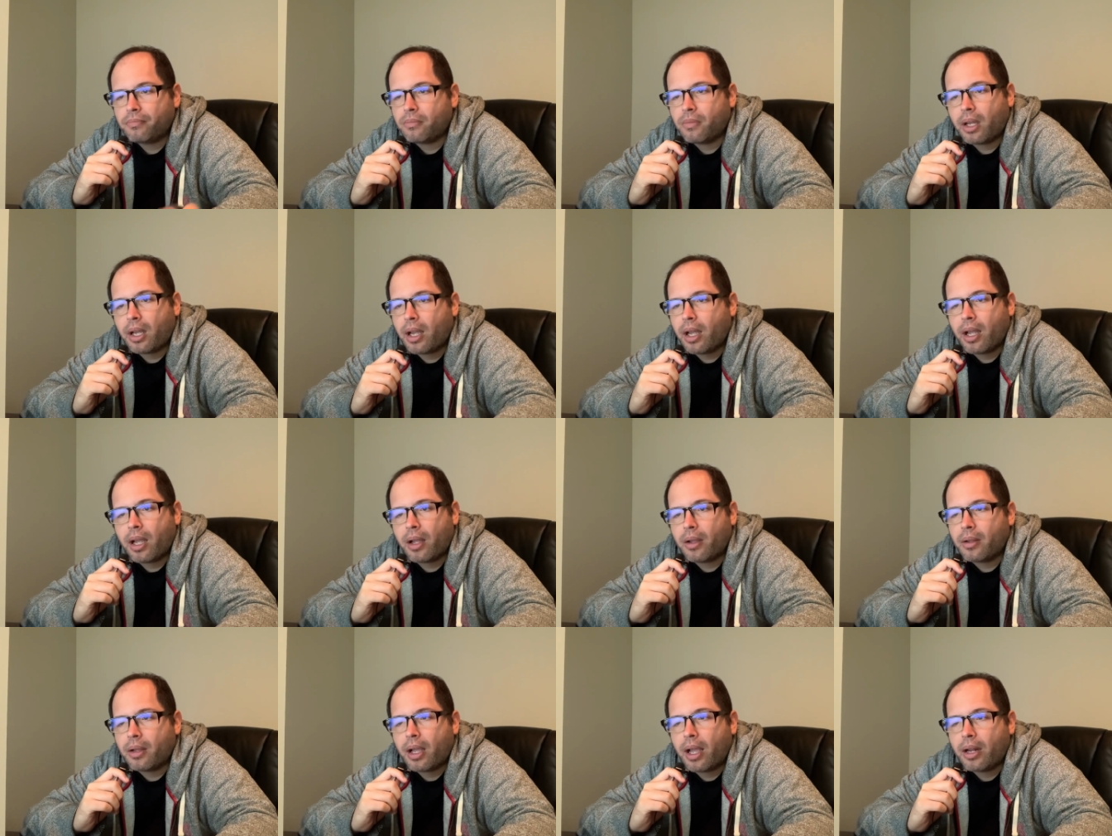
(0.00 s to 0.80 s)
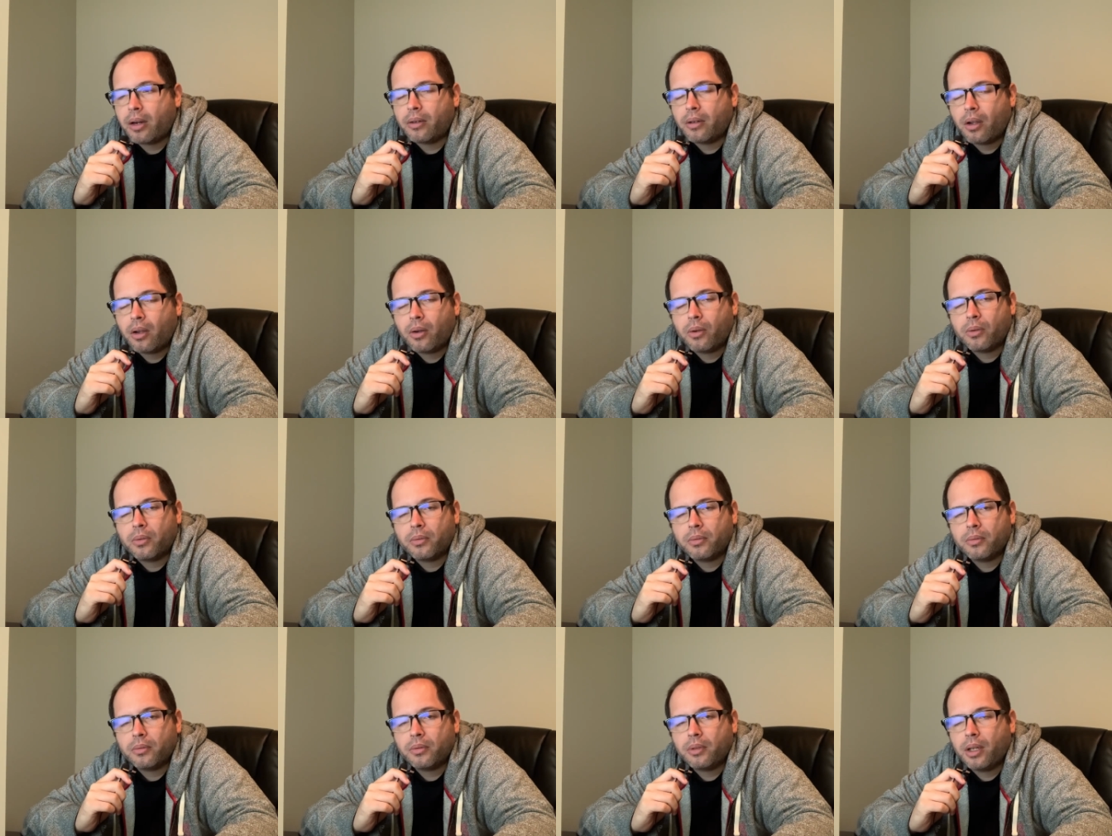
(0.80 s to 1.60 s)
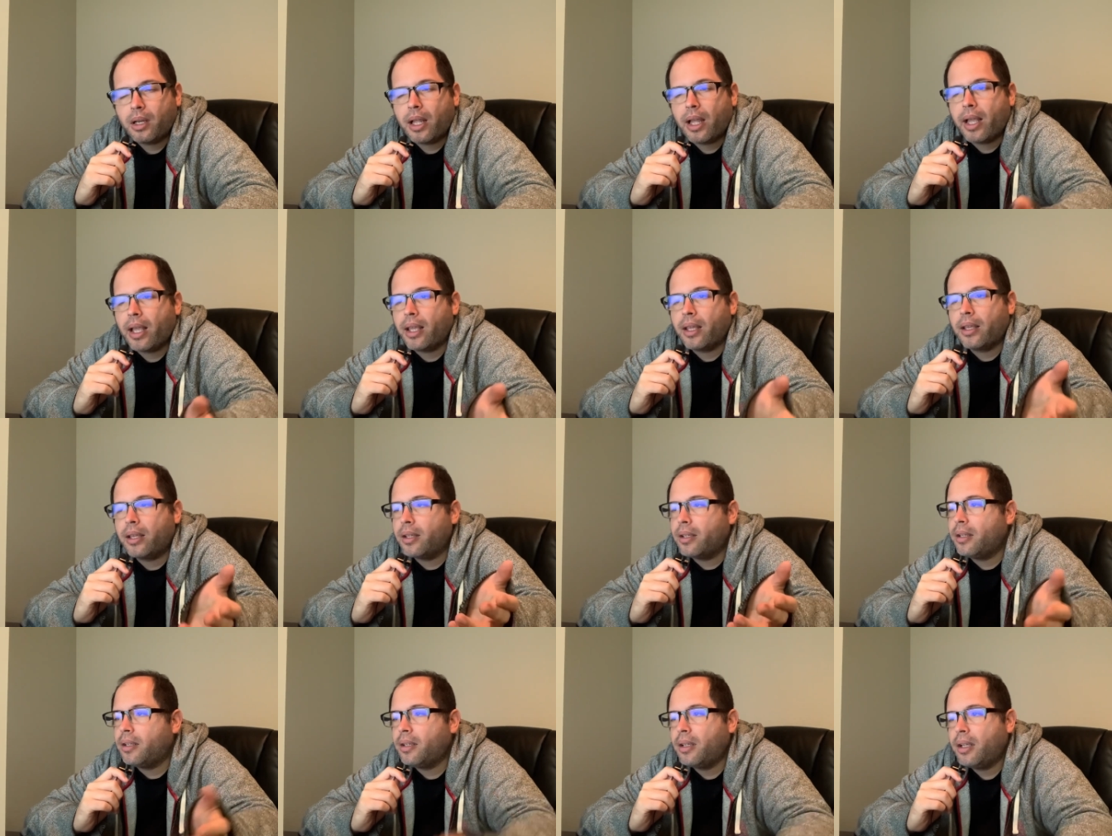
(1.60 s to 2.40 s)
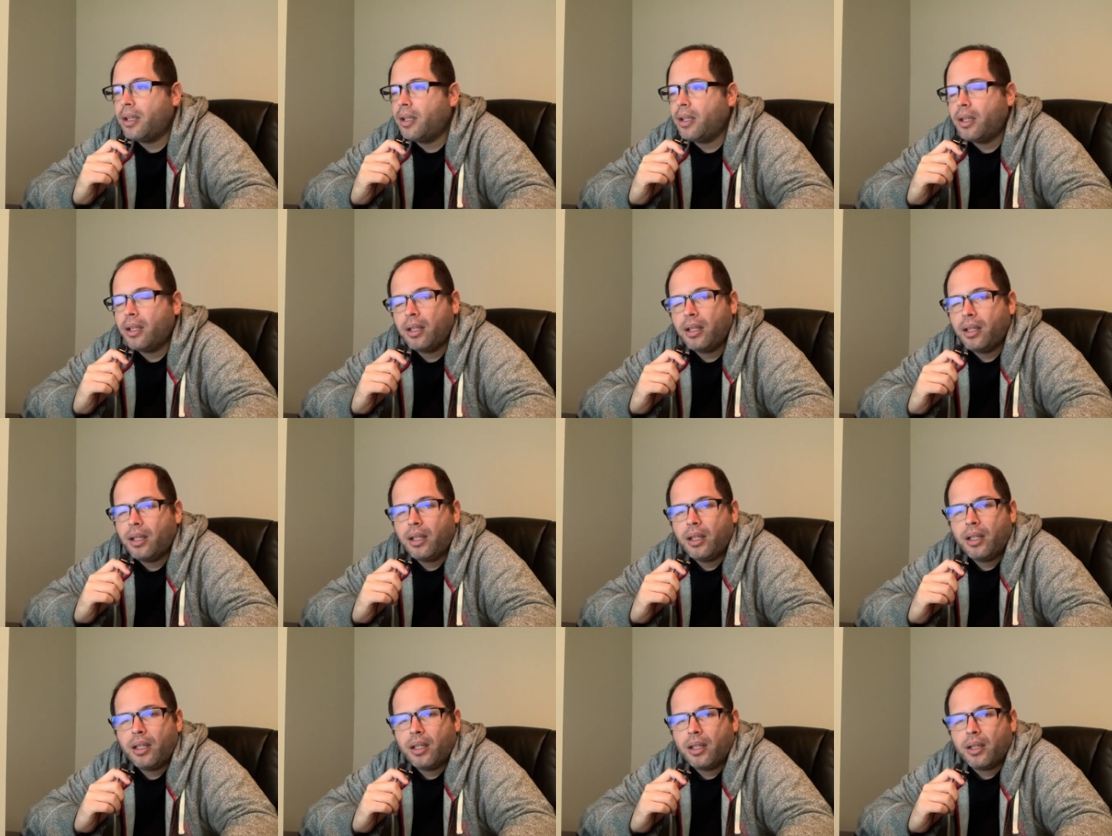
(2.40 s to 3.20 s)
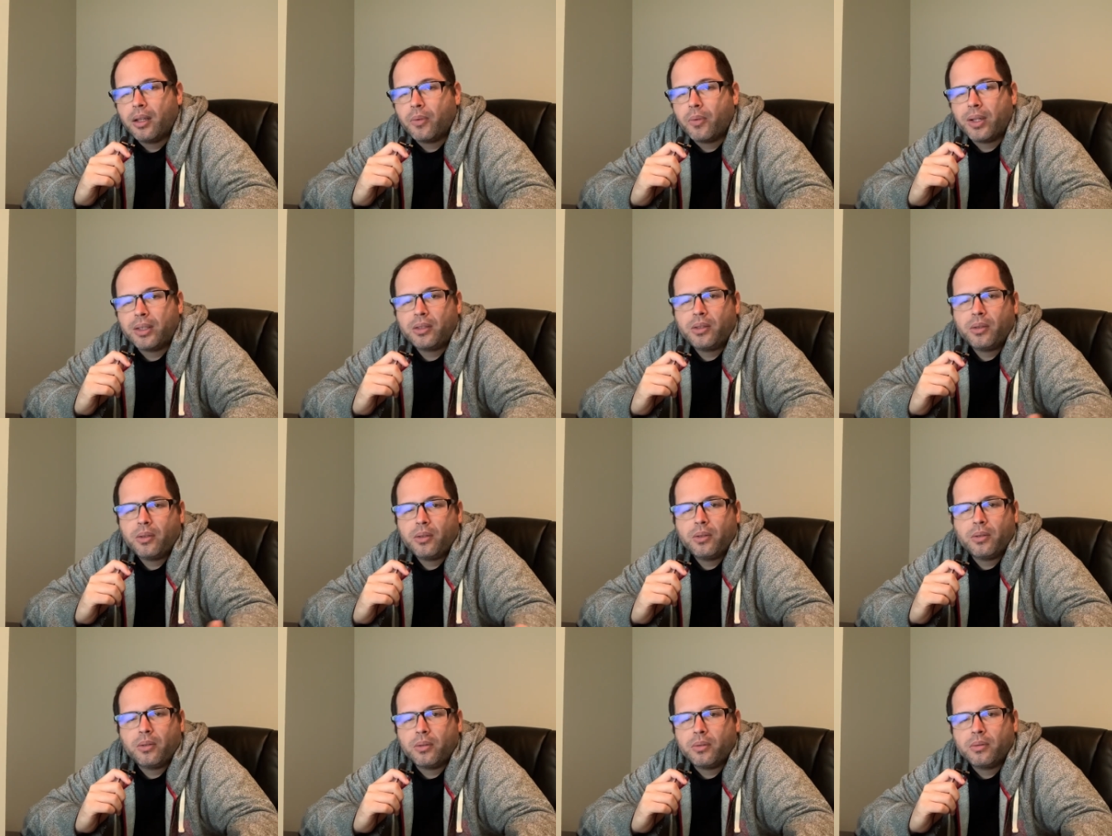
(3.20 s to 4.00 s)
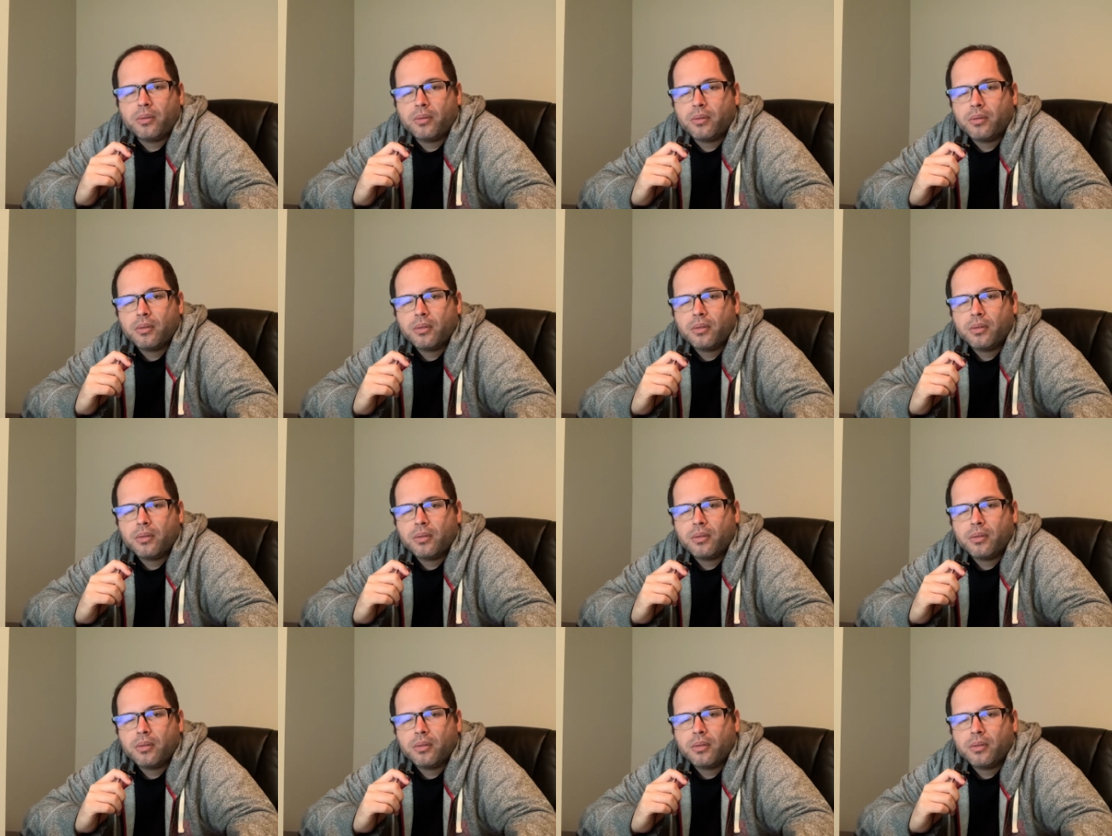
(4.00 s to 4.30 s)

I don't know, like, what to do?